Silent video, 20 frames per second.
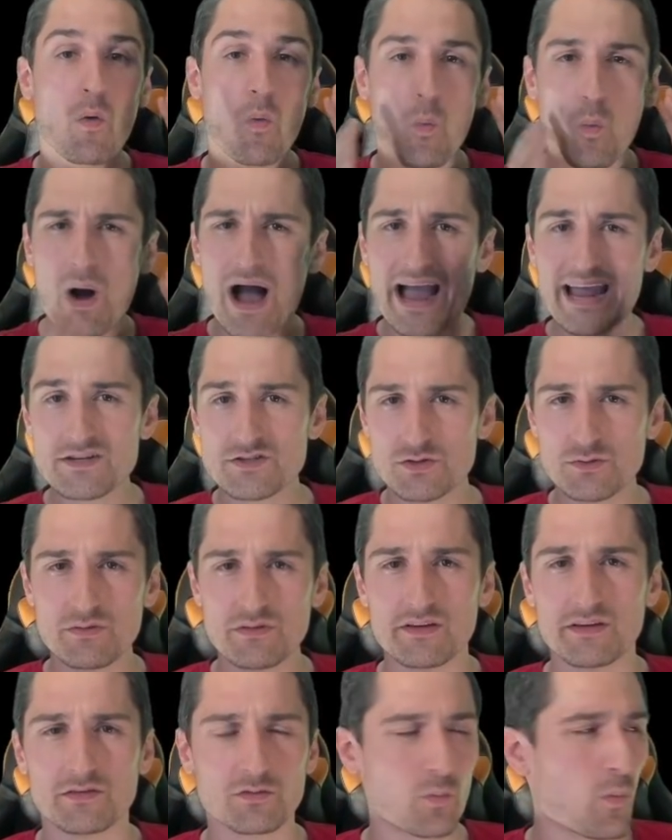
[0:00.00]
Why do
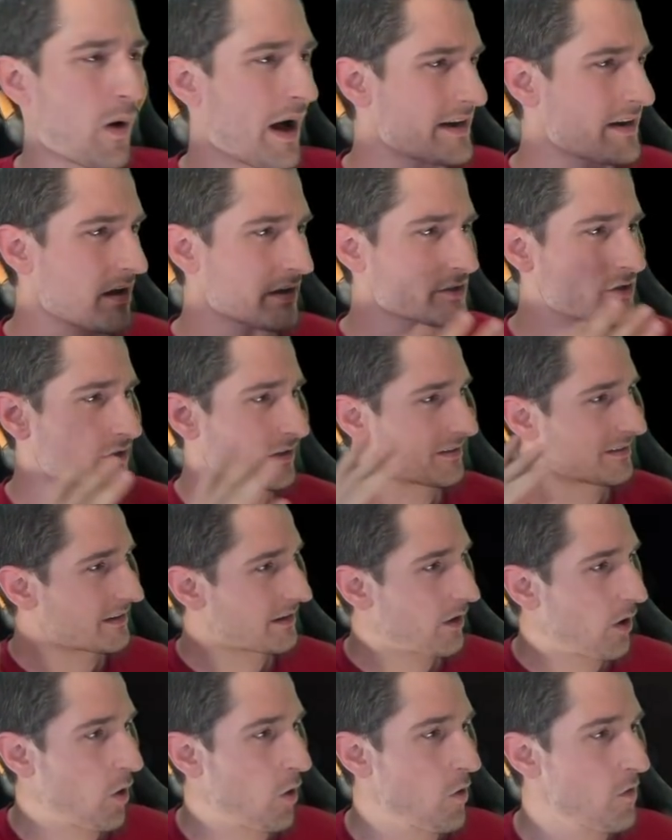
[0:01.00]
this? Why not just
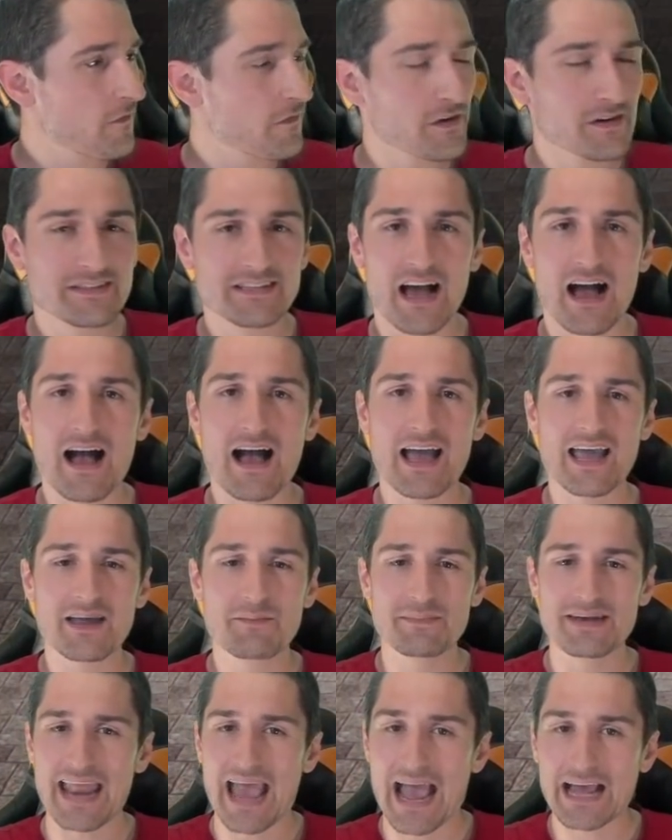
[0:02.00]
over
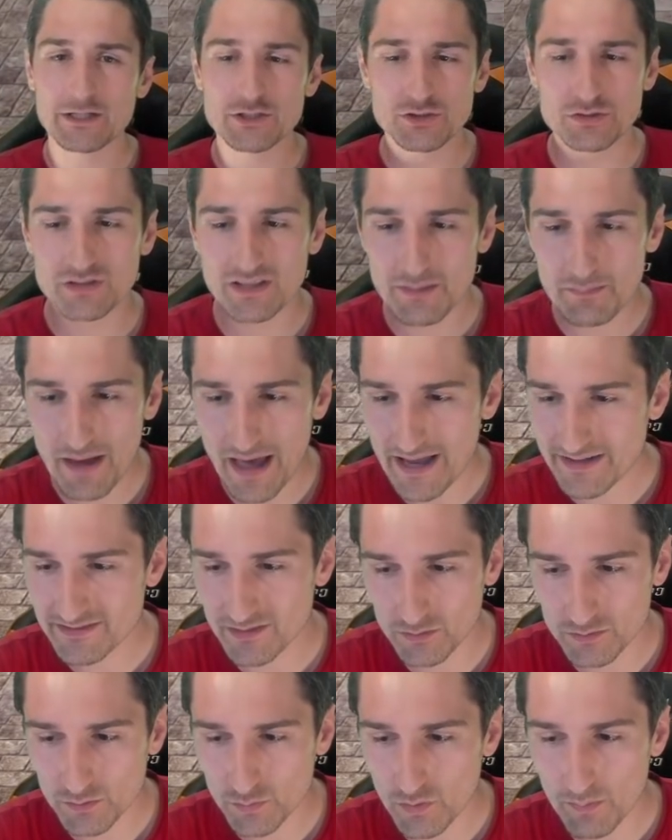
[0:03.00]
time naturally max
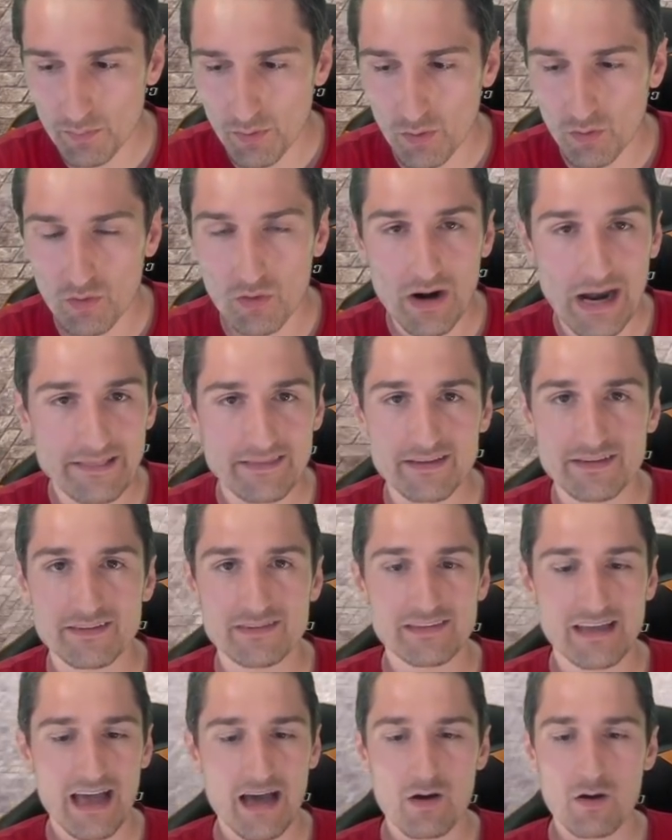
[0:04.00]
out the rapport at this
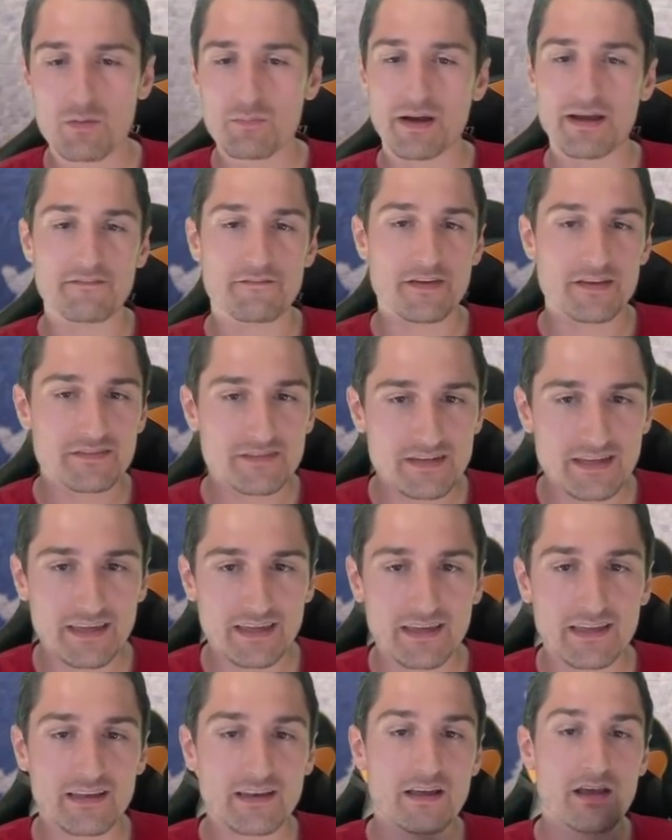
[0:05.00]
town by visiting
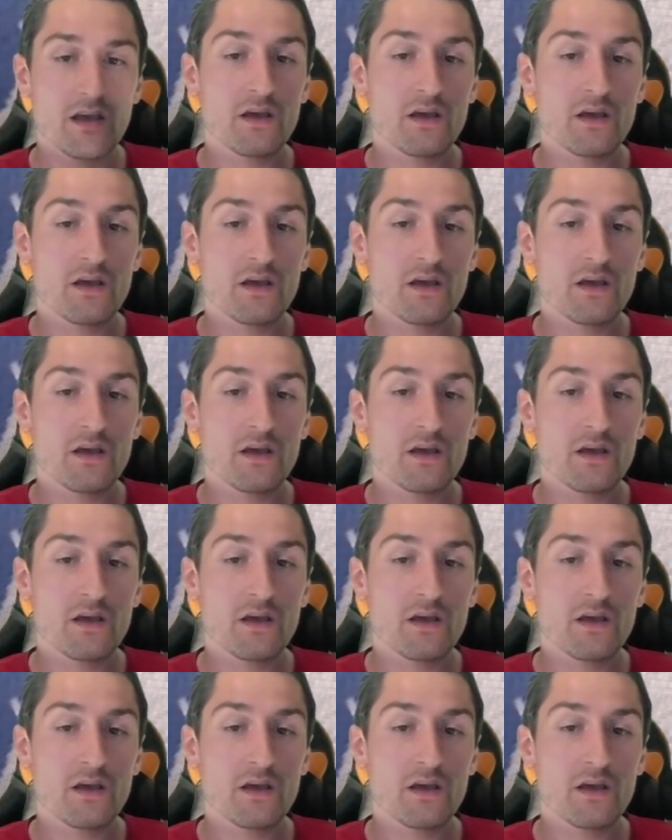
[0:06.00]
it?